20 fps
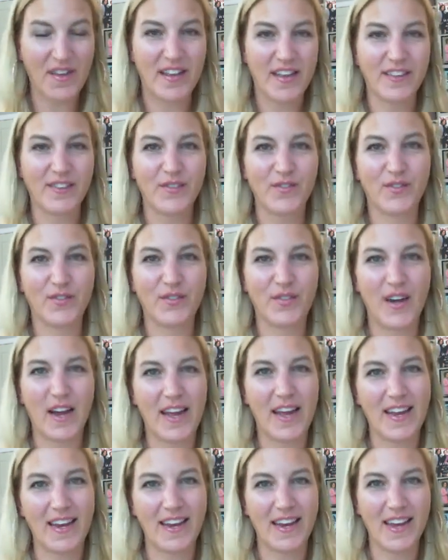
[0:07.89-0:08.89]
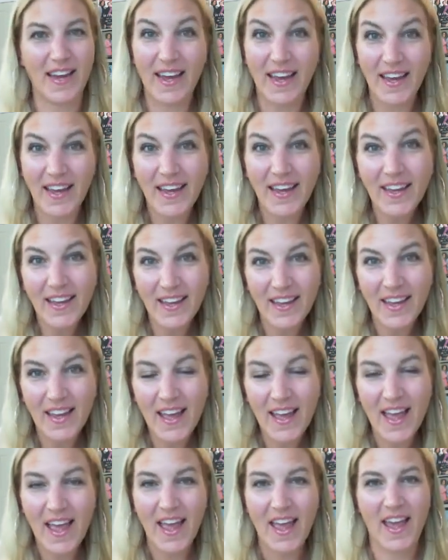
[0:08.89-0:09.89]
It's Friday,
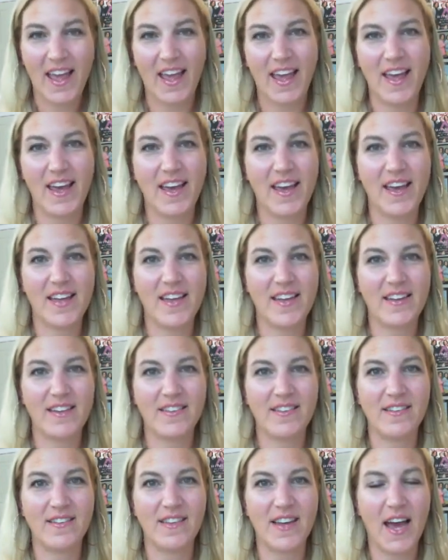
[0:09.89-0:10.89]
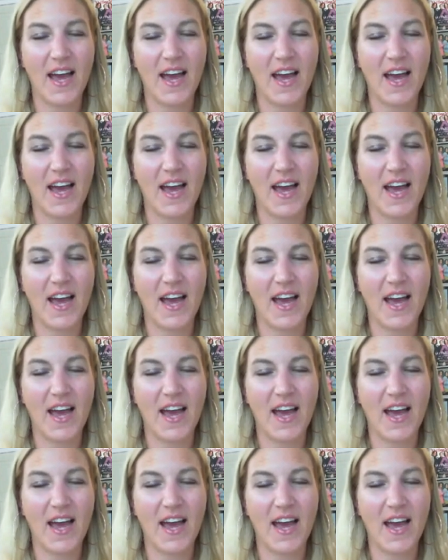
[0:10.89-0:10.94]
and